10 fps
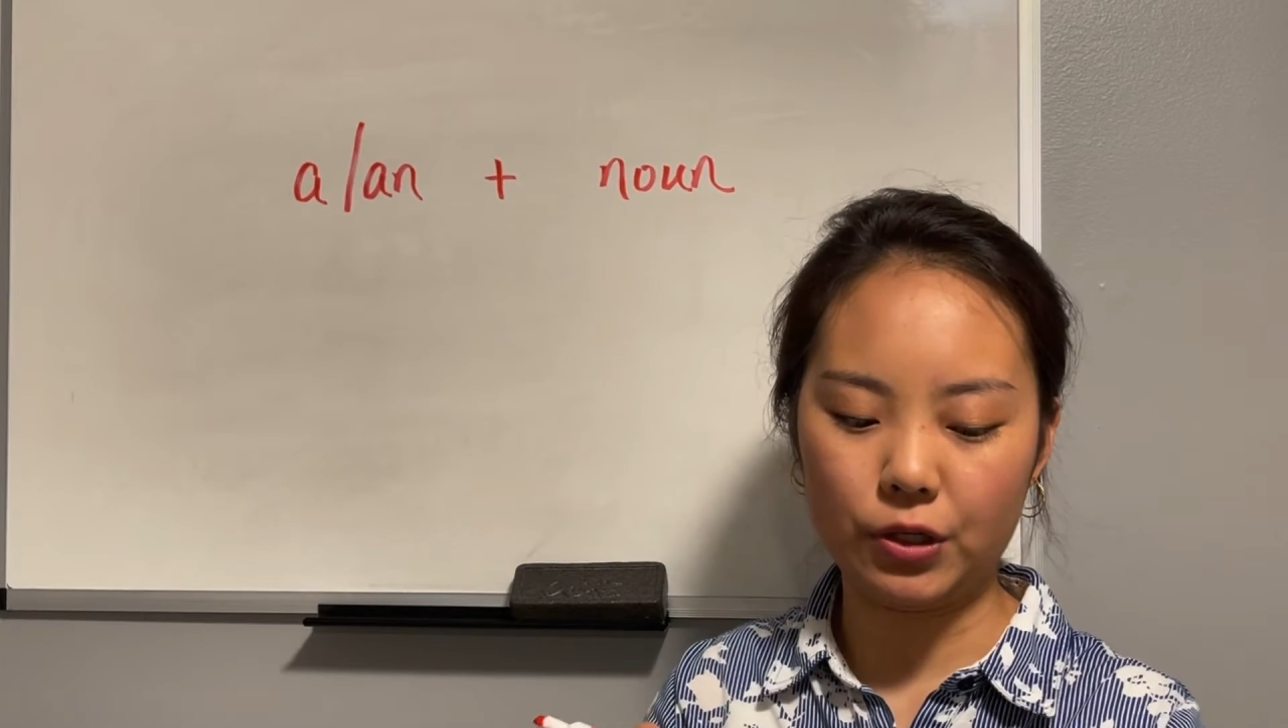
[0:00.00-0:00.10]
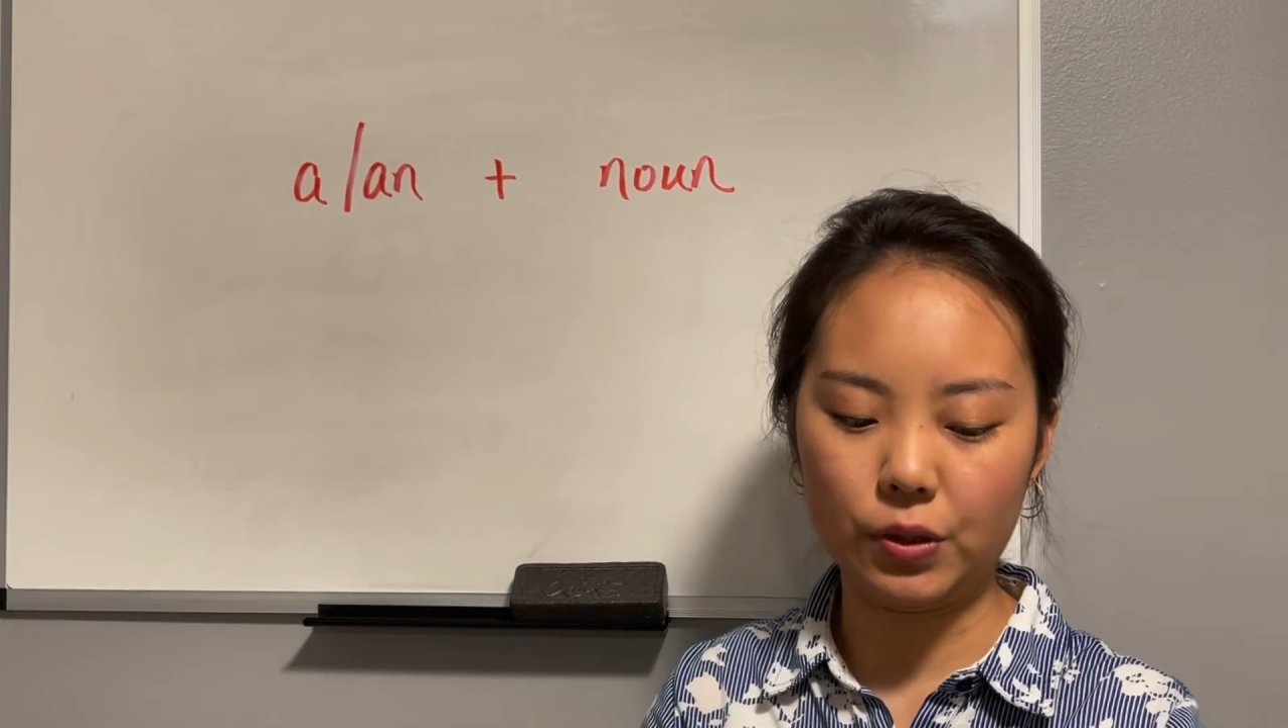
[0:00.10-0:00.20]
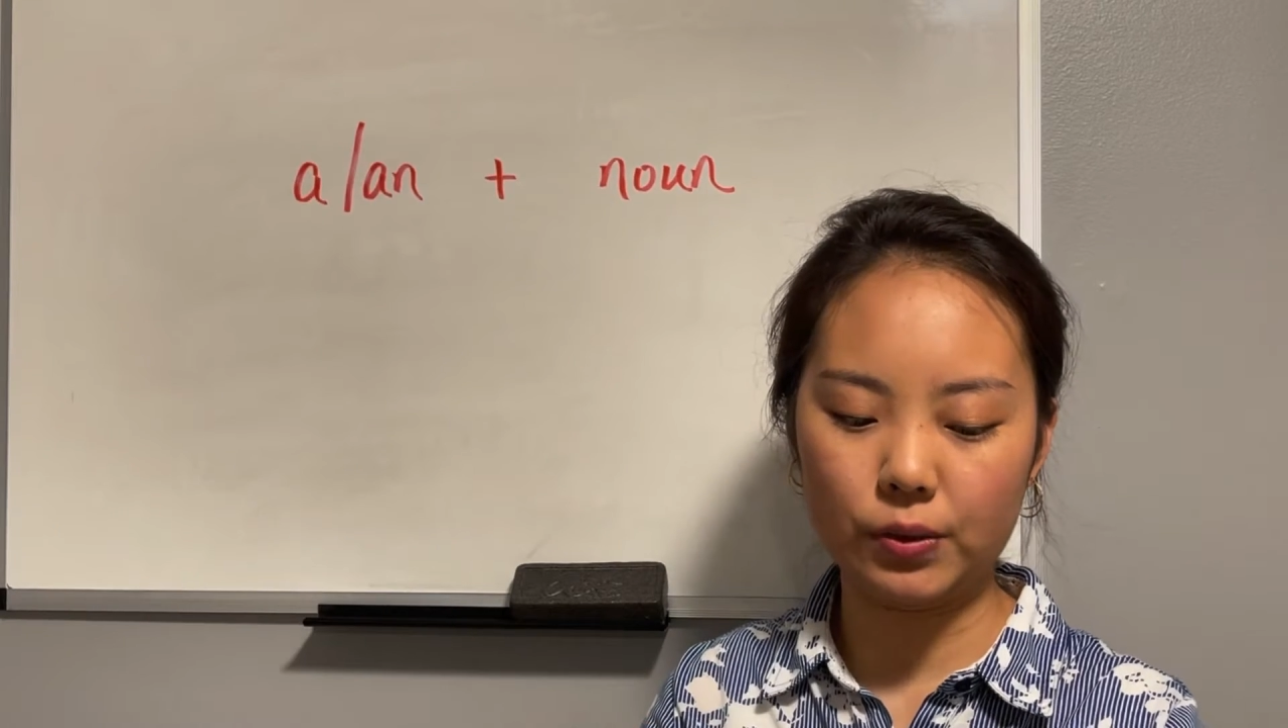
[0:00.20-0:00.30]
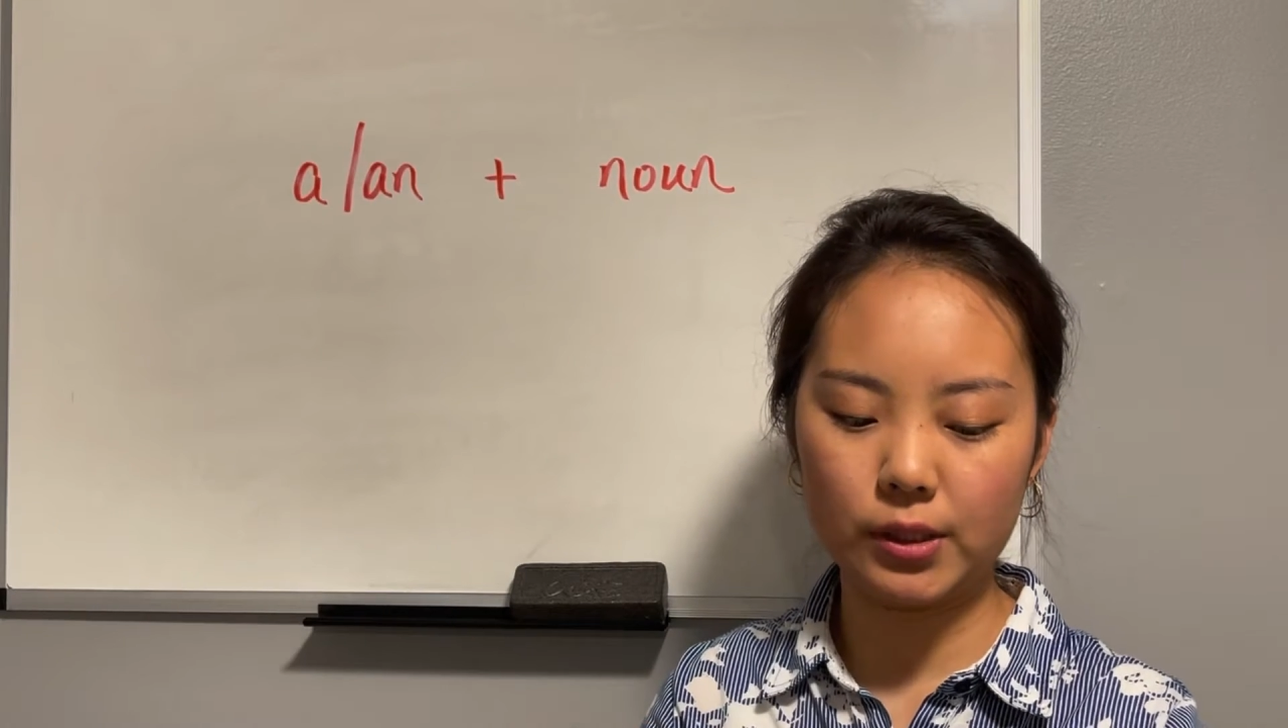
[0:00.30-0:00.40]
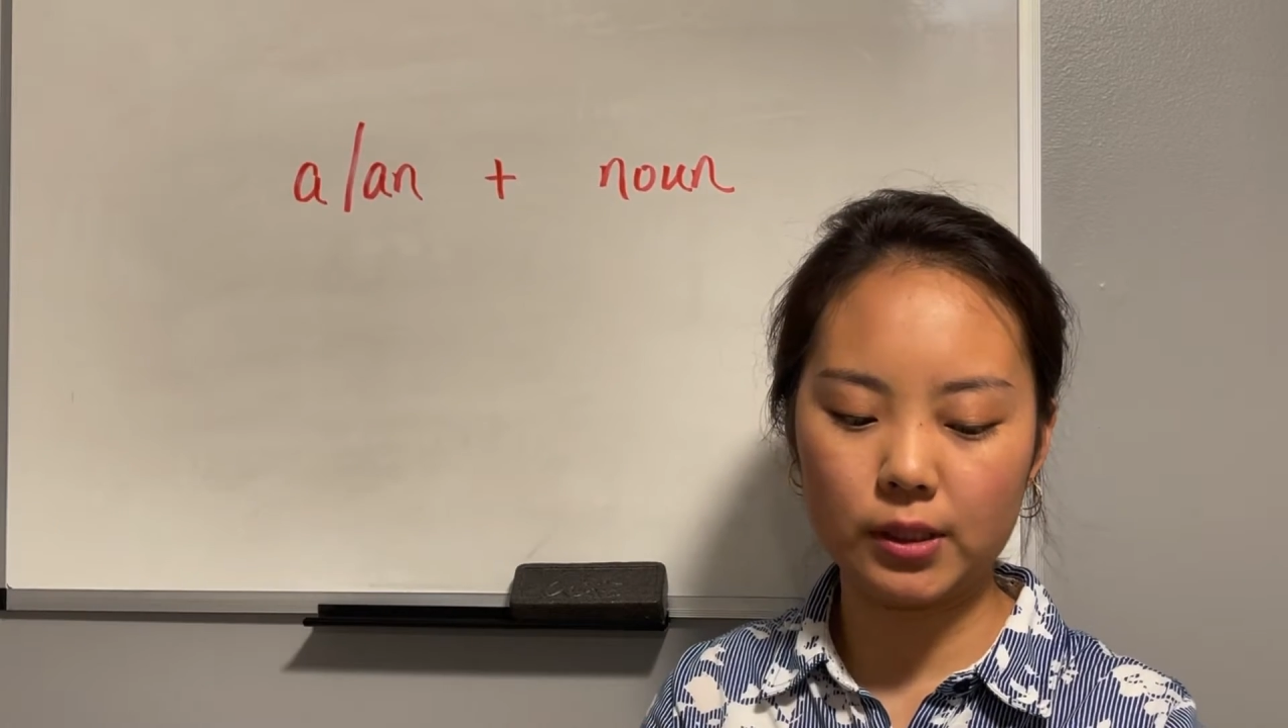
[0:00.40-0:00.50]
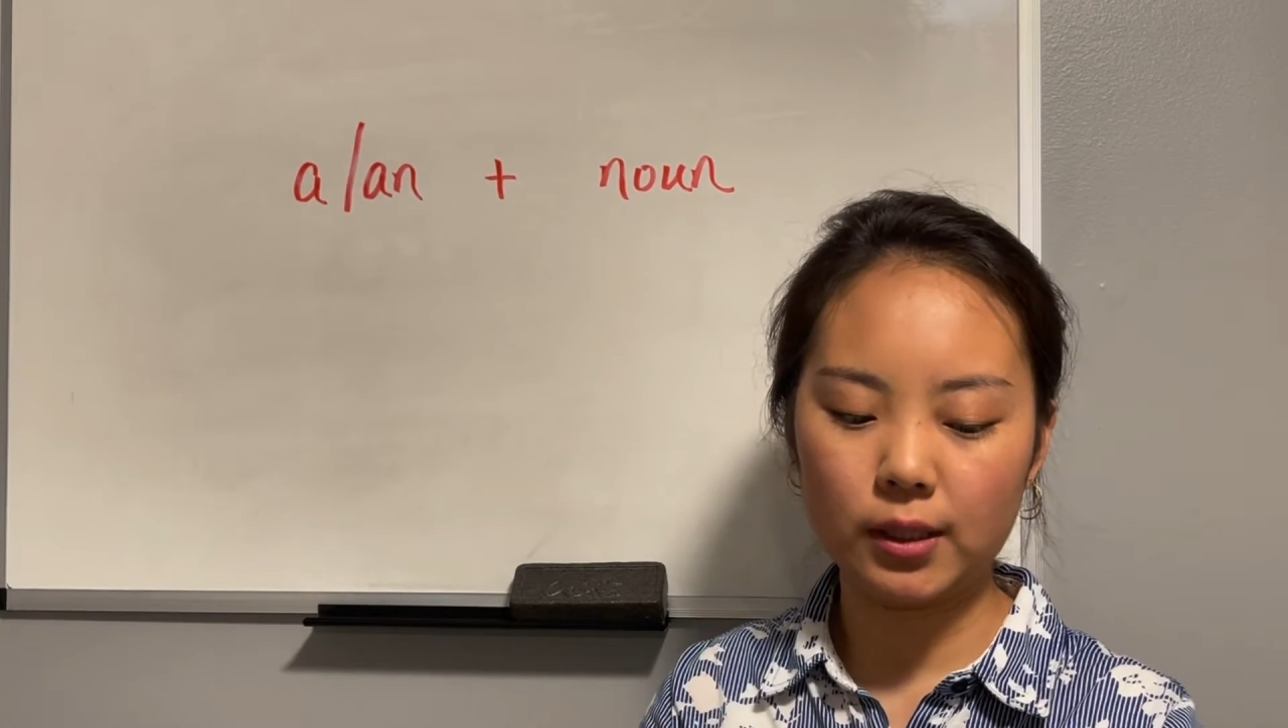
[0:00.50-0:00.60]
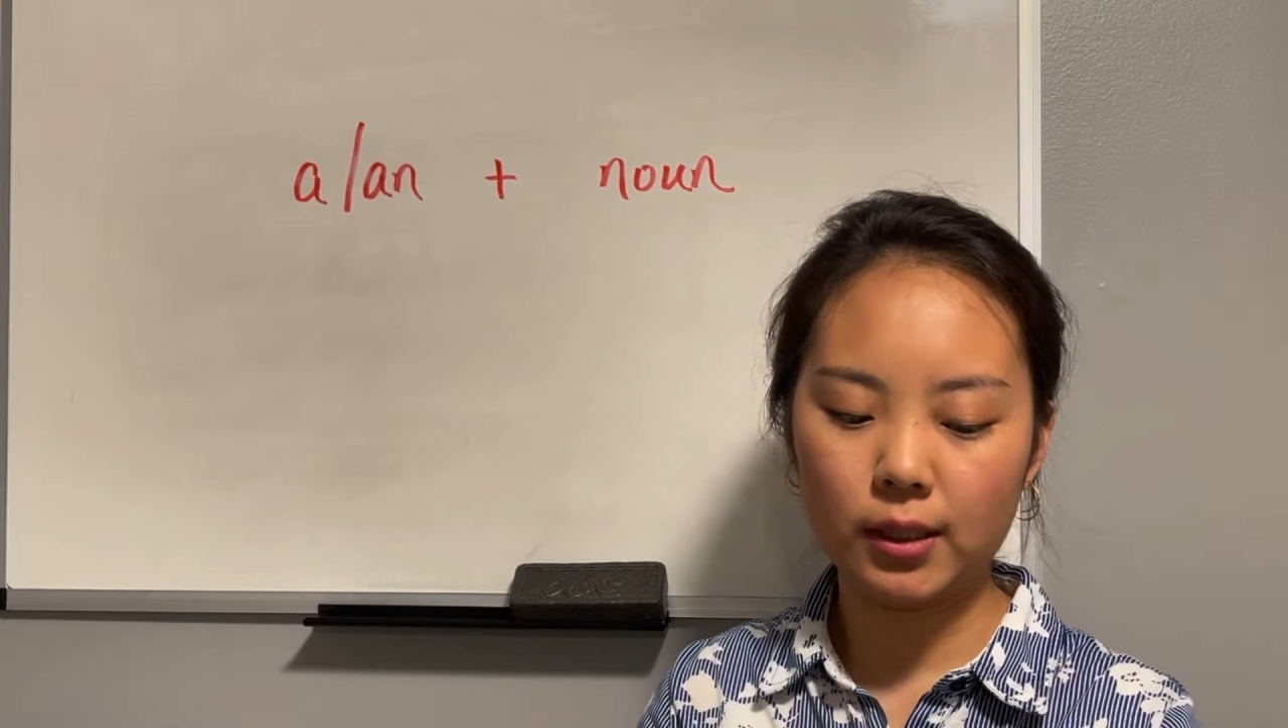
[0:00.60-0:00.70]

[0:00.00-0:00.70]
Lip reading: use